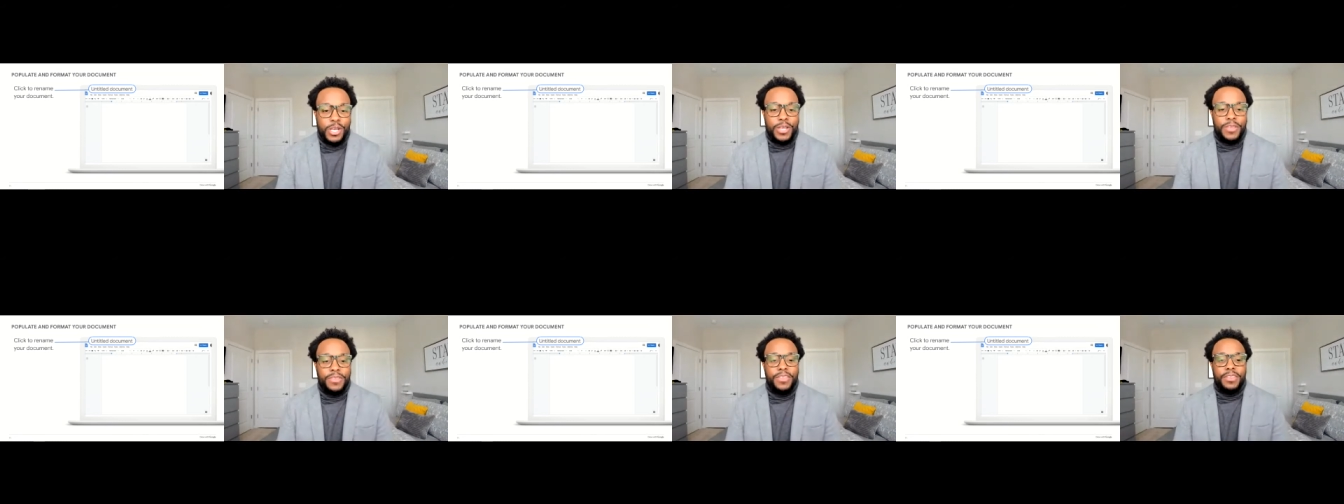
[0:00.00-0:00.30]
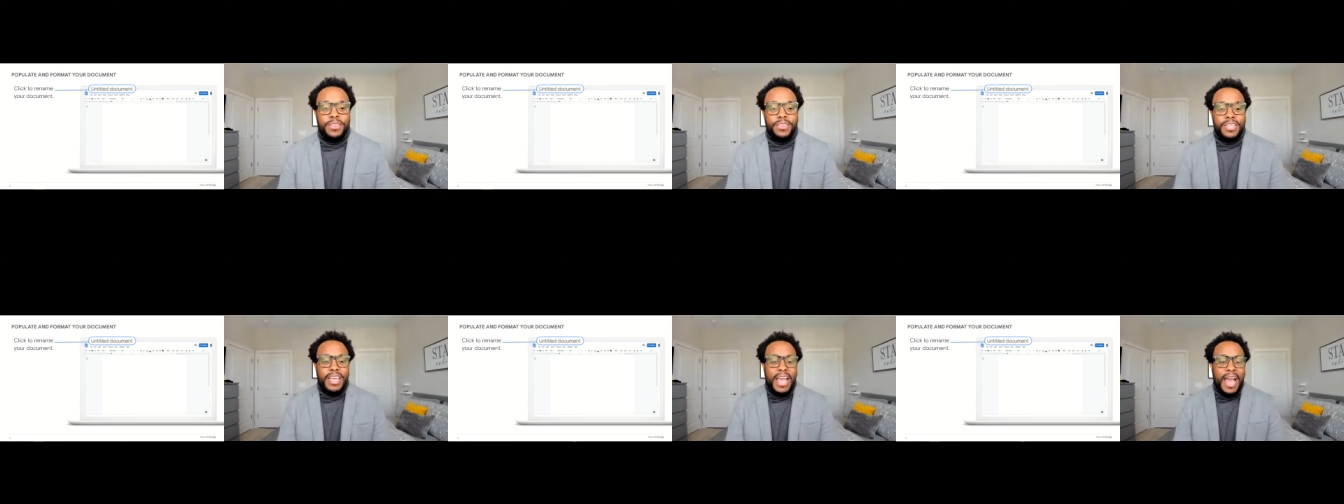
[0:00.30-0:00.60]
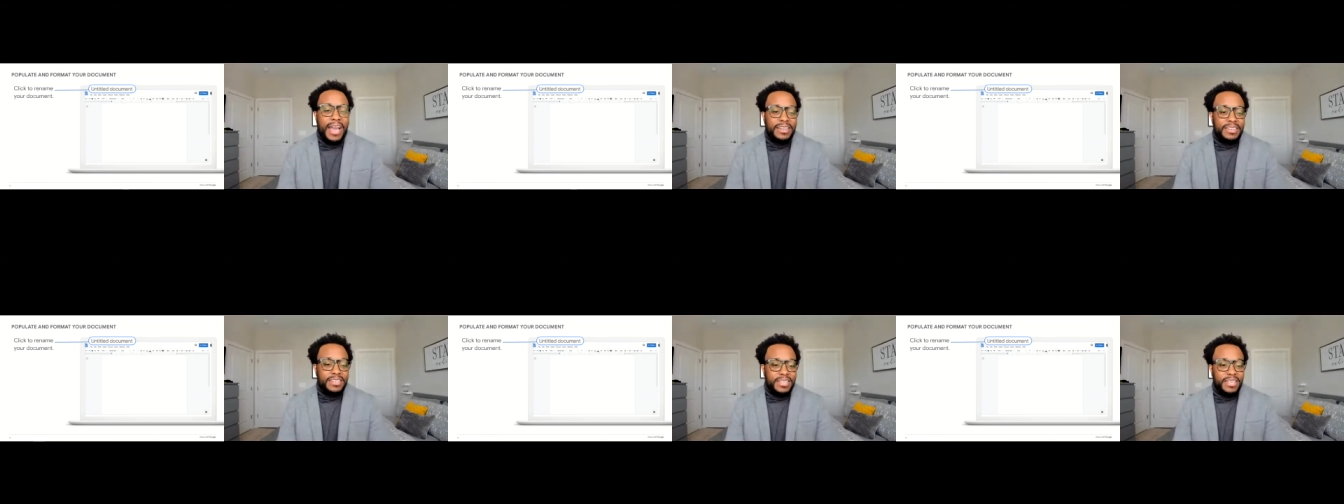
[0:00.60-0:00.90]
The
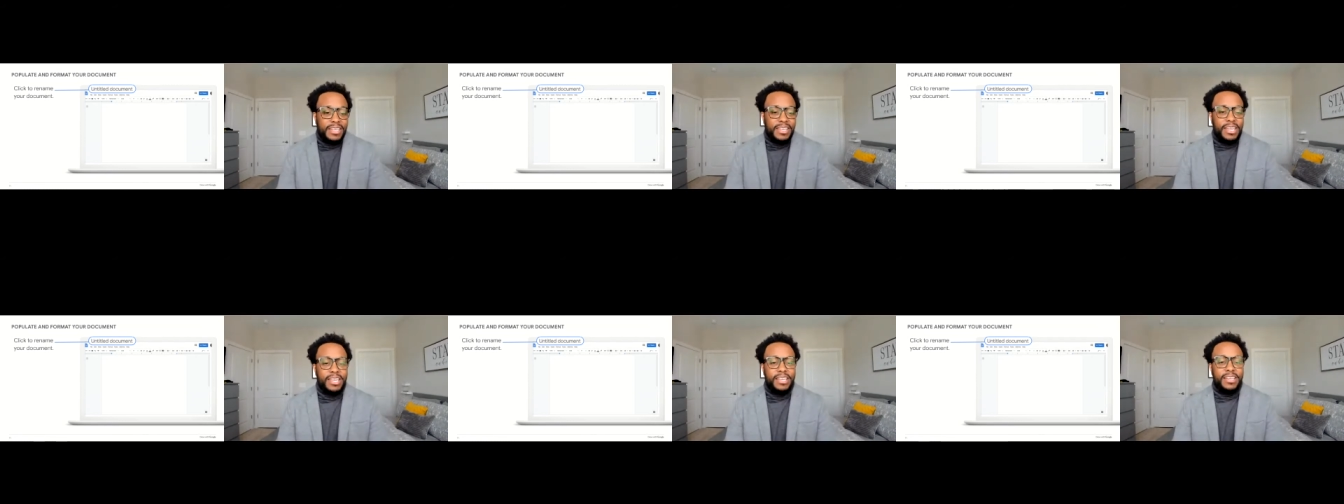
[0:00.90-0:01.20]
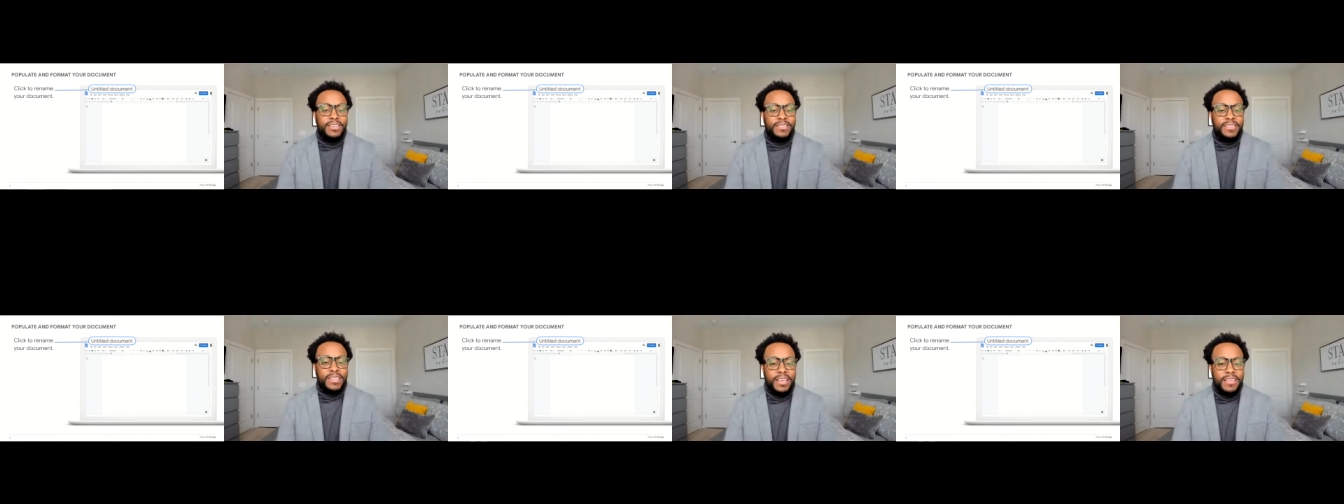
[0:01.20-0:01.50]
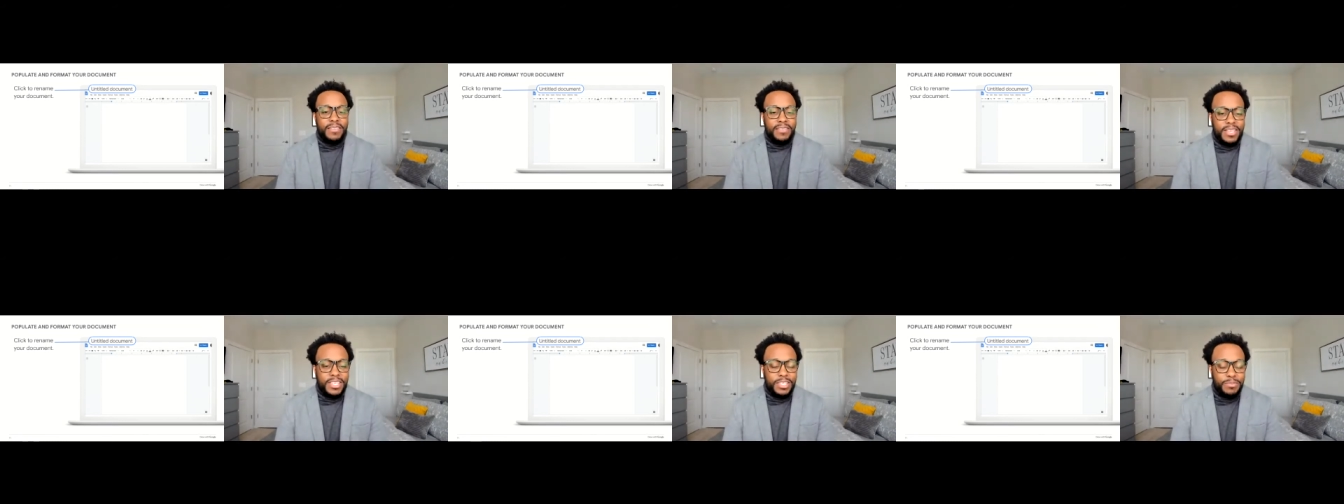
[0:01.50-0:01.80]
idea is in
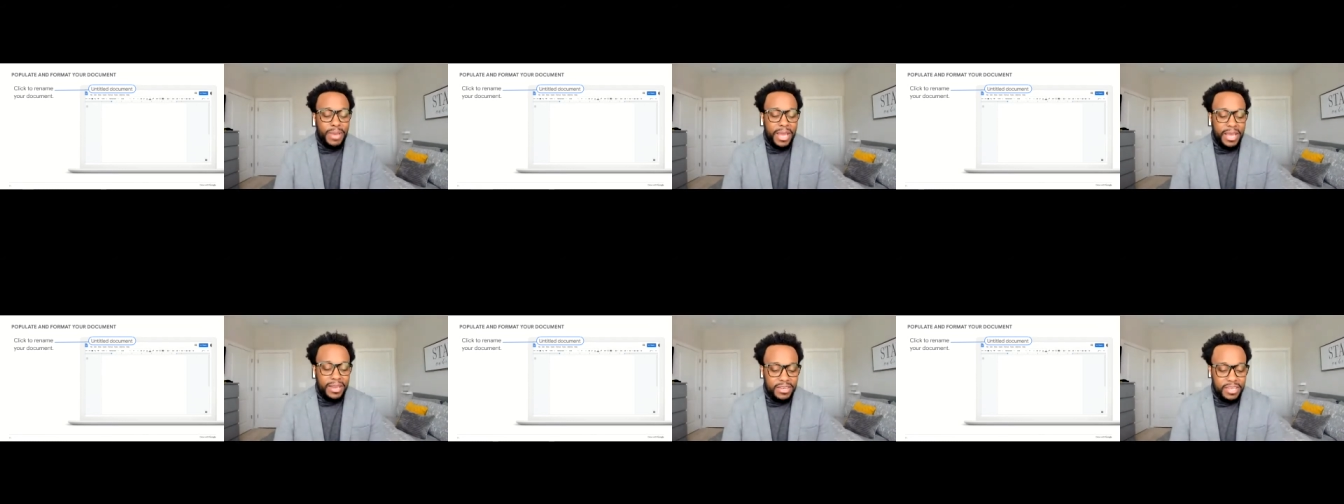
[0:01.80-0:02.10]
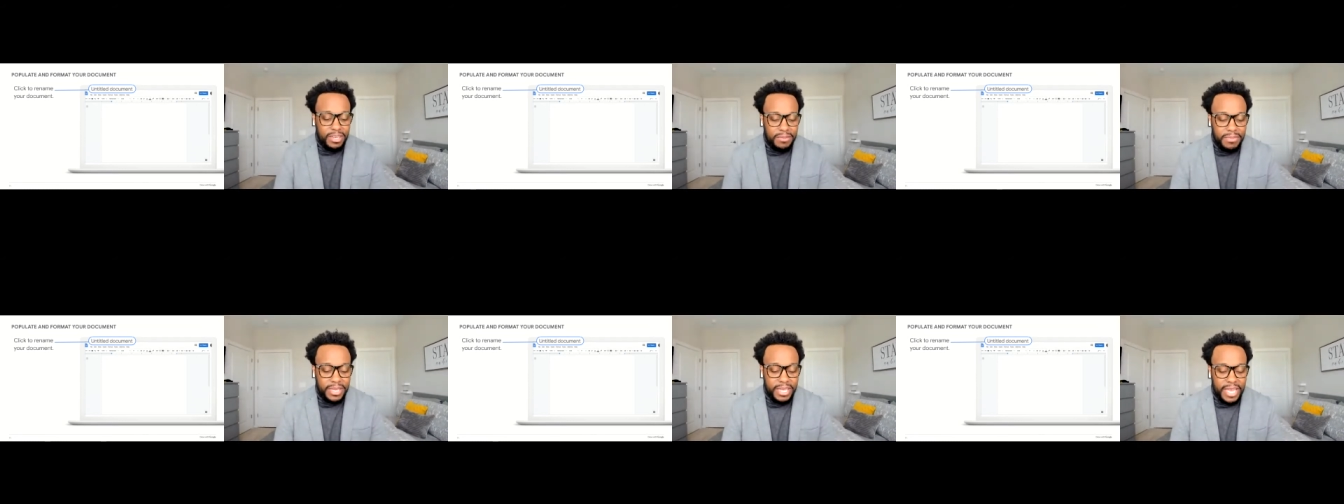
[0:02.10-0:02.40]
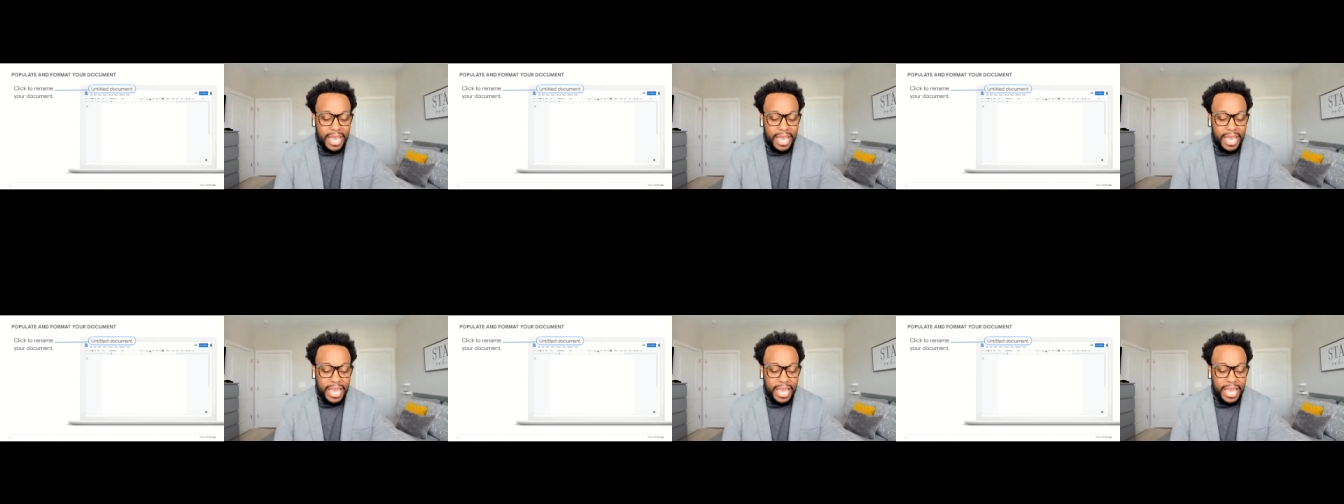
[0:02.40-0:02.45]
this pandemic